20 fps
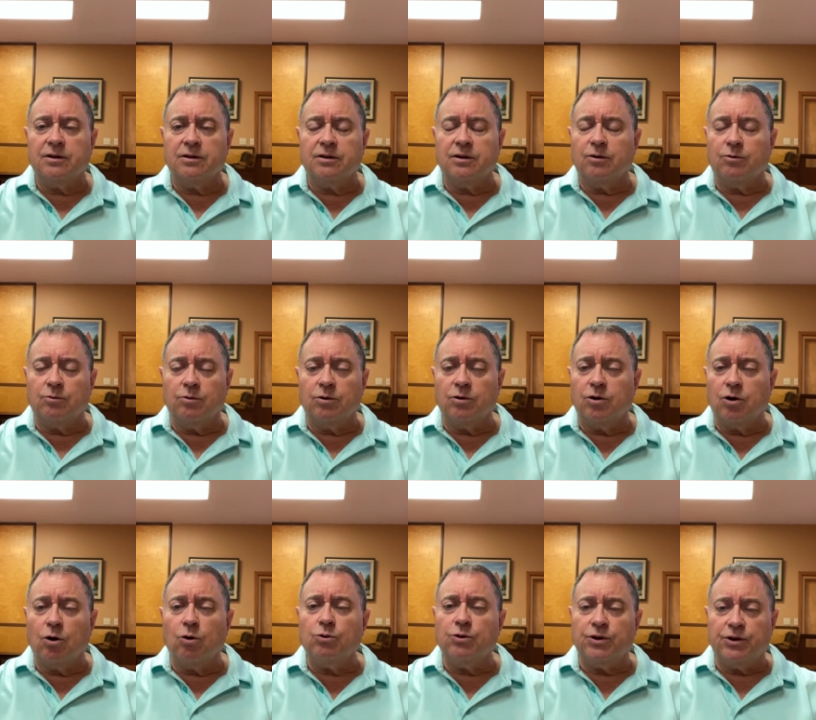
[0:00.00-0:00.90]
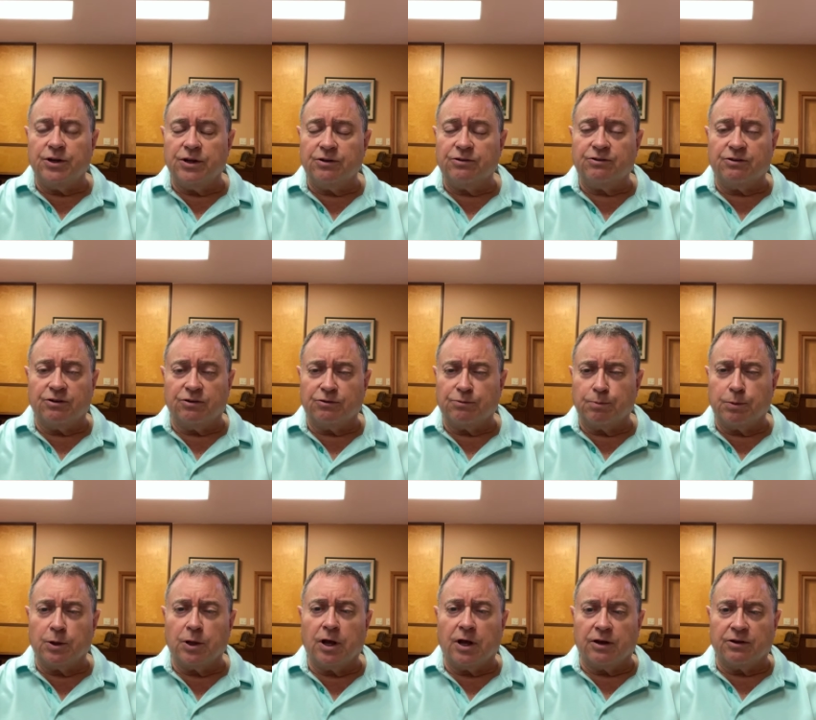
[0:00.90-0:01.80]
that will go the distance
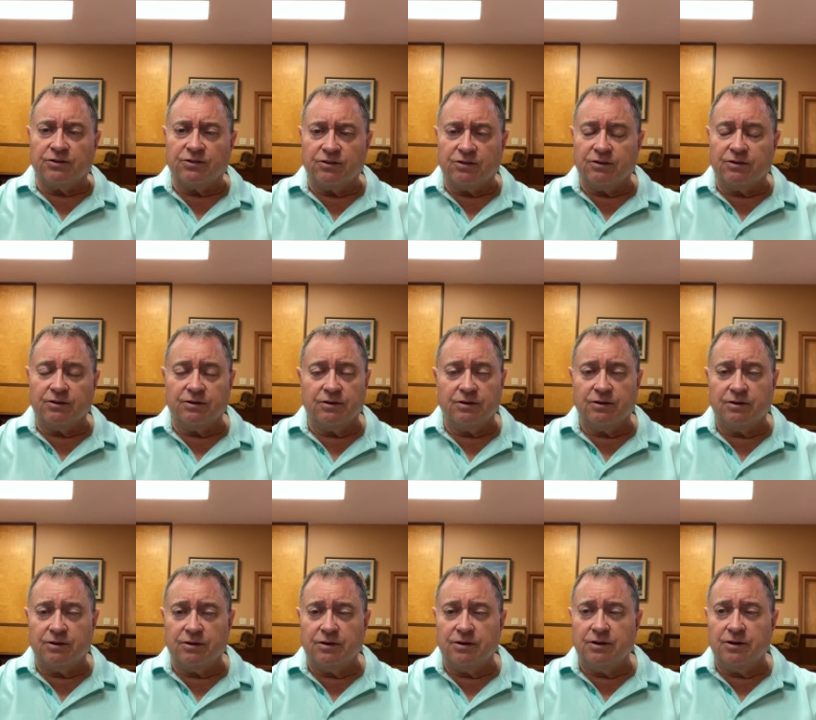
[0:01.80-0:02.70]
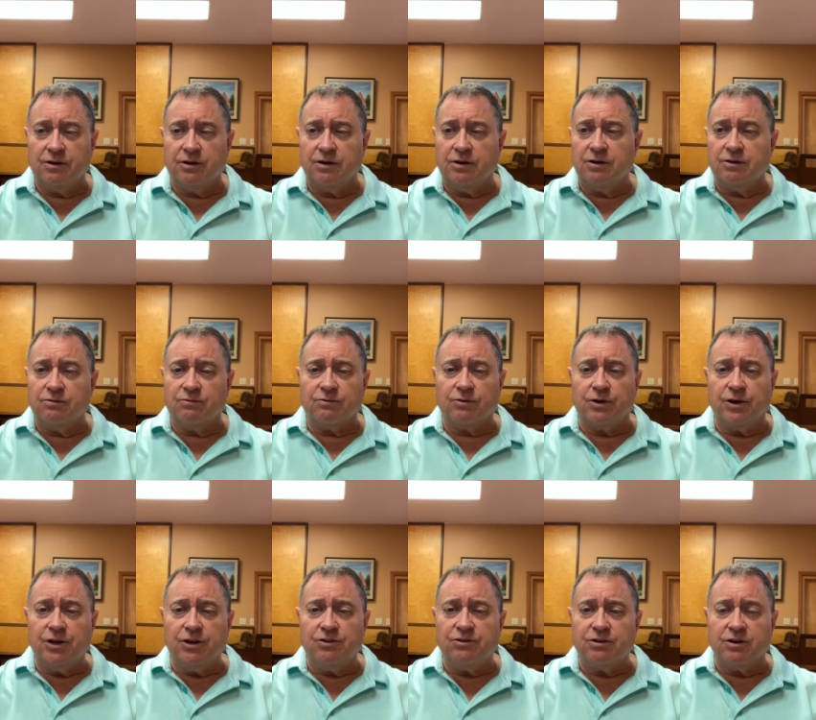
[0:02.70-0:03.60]
plus for
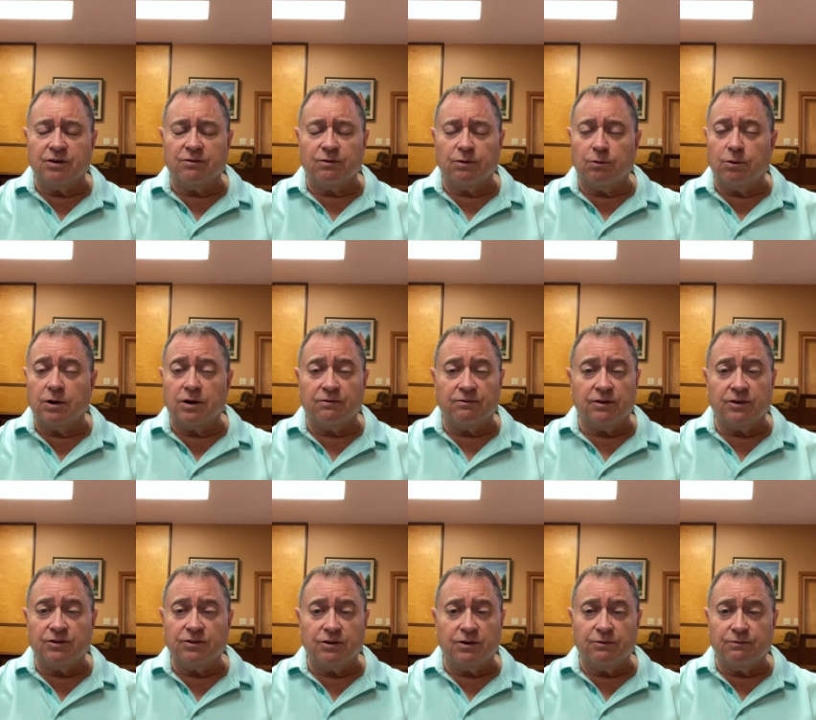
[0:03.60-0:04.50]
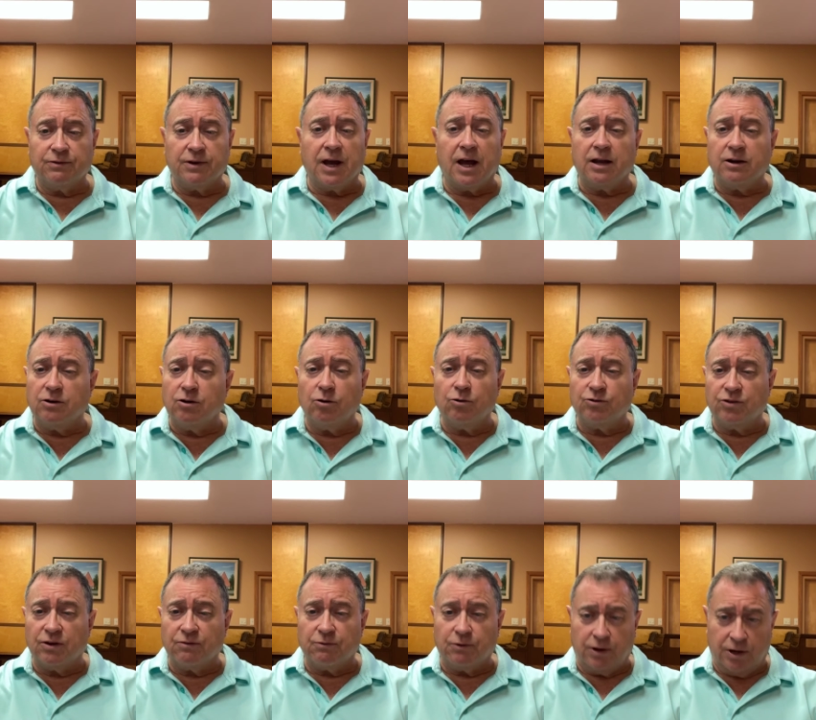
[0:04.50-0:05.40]
each and every one of us. And if God
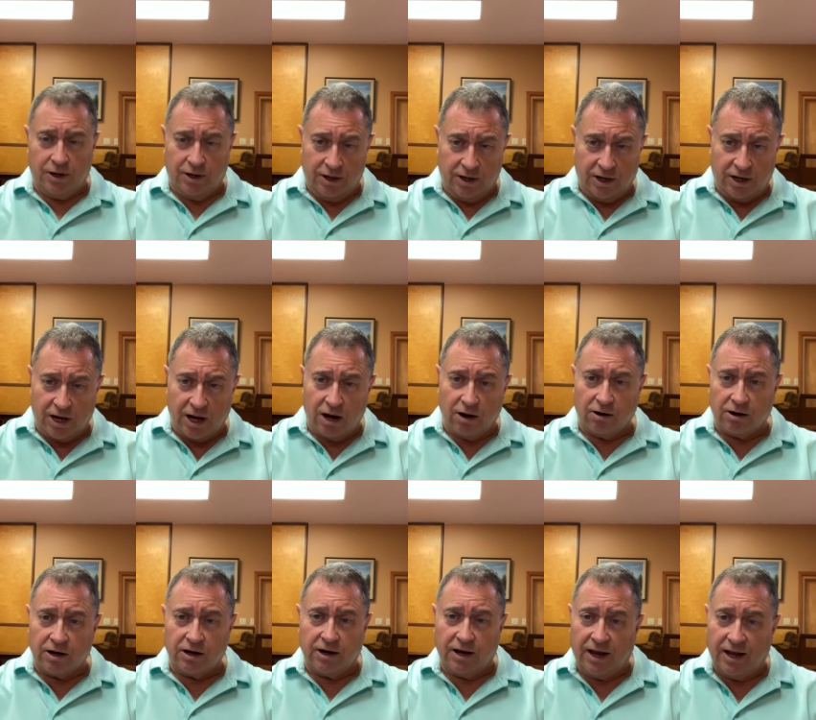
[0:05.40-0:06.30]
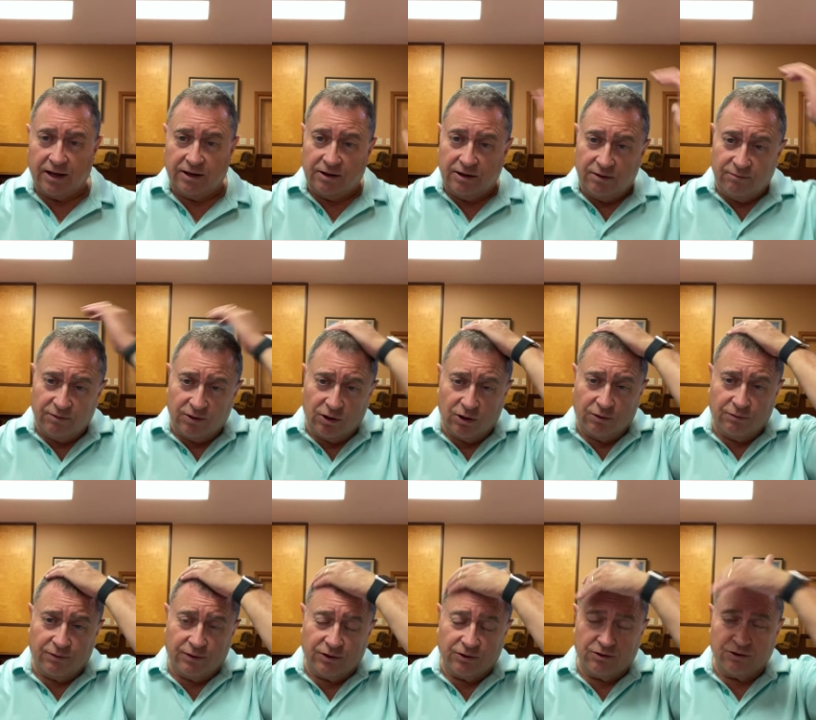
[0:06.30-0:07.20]
knows every hair on our head, even
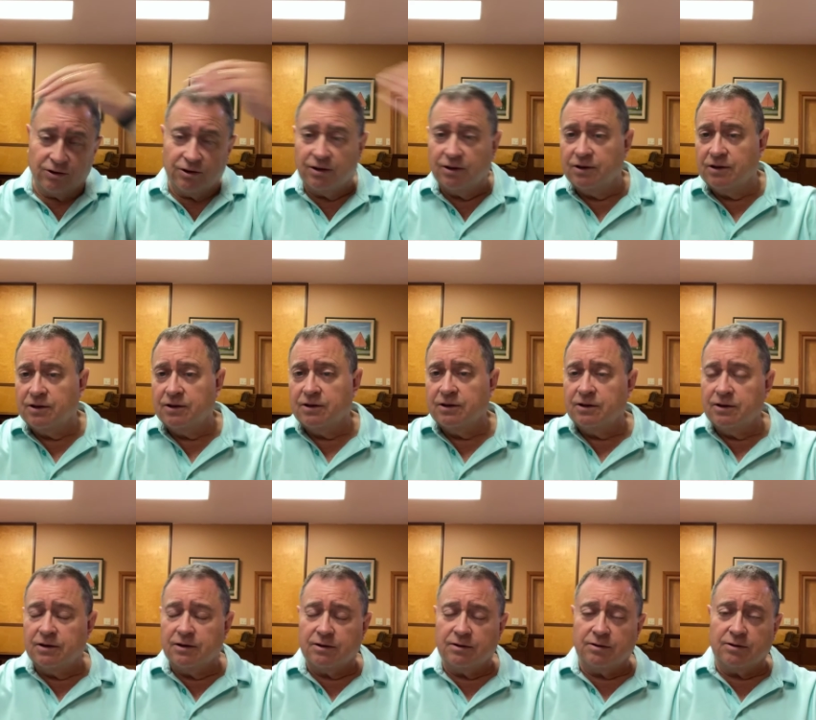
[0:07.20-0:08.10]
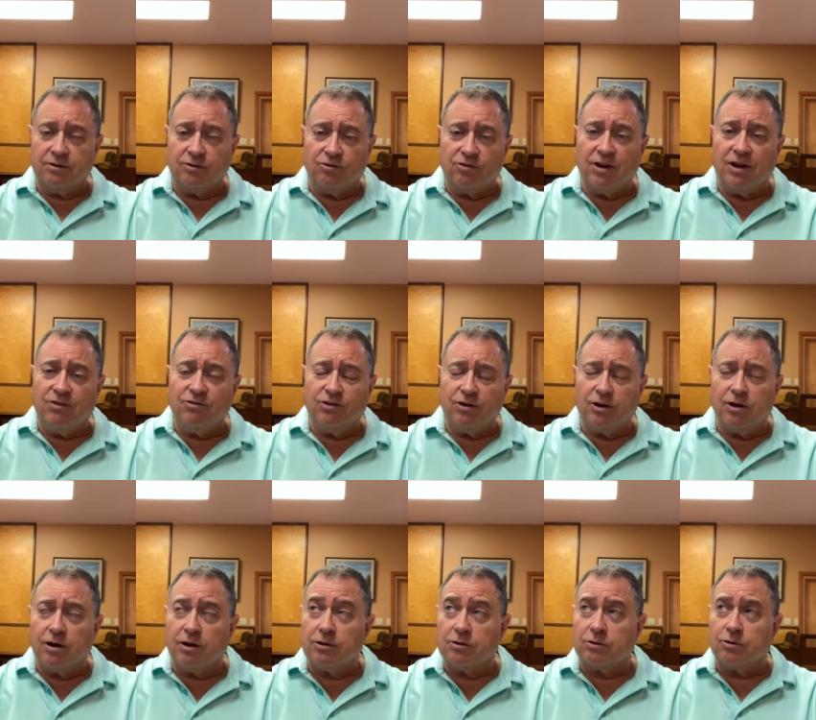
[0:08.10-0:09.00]
if it's changing
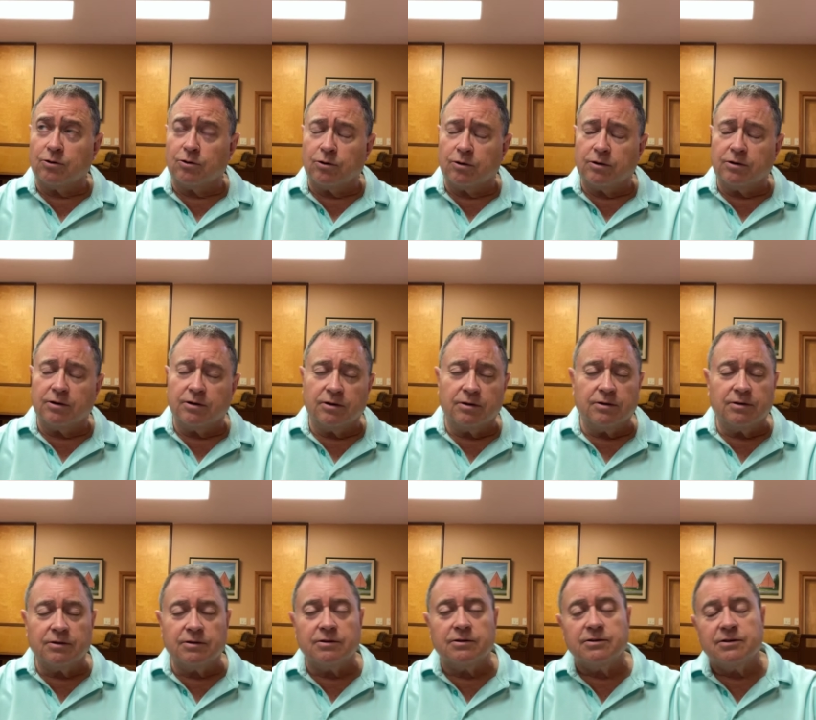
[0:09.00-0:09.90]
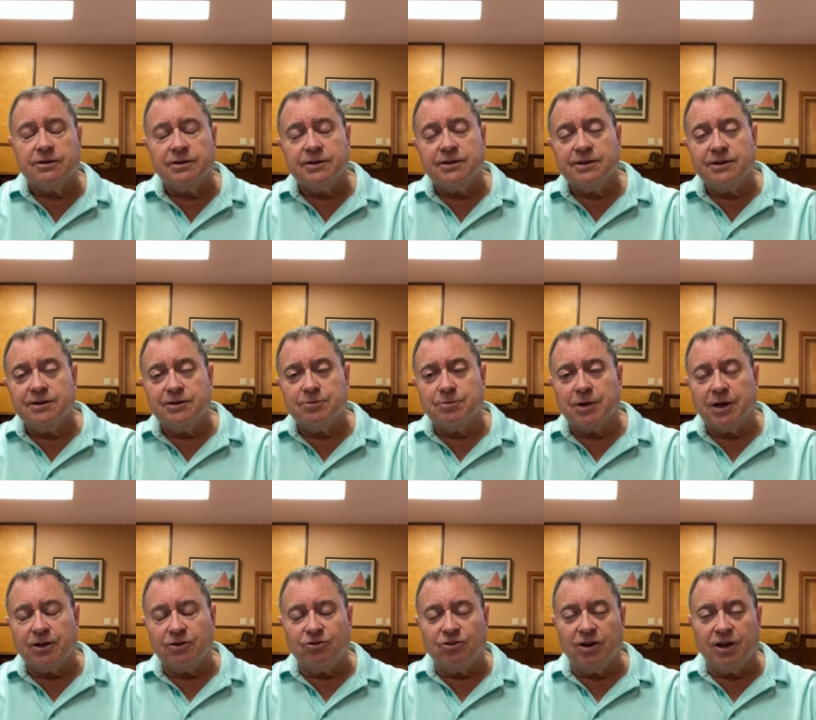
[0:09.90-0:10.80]
color or
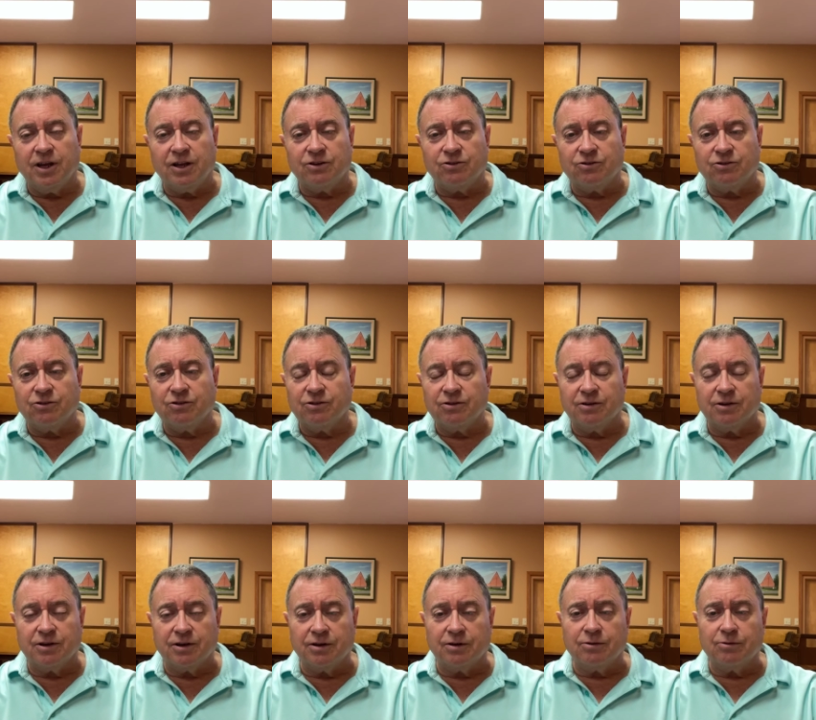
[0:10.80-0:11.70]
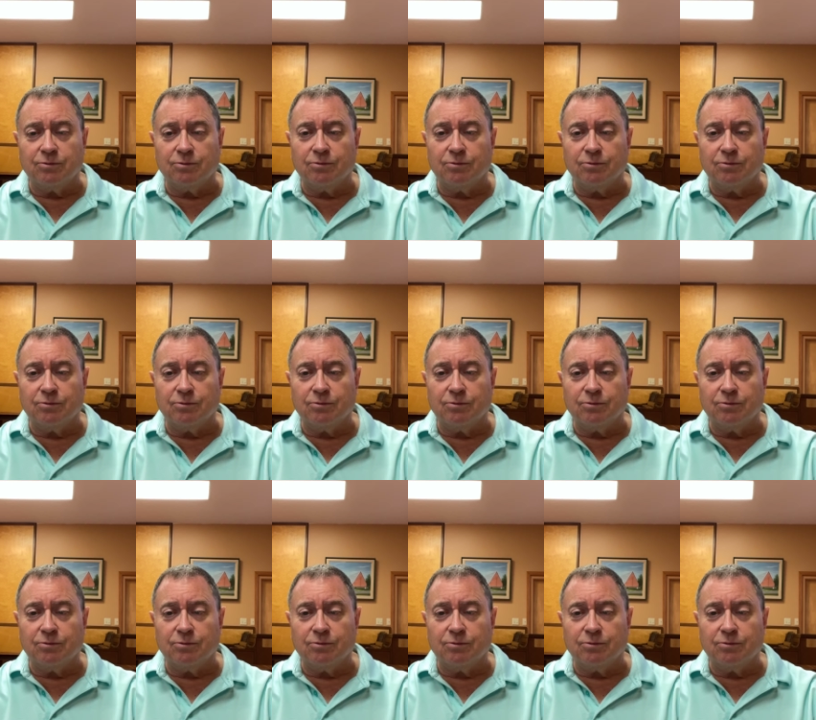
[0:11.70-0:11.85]
by chance uh,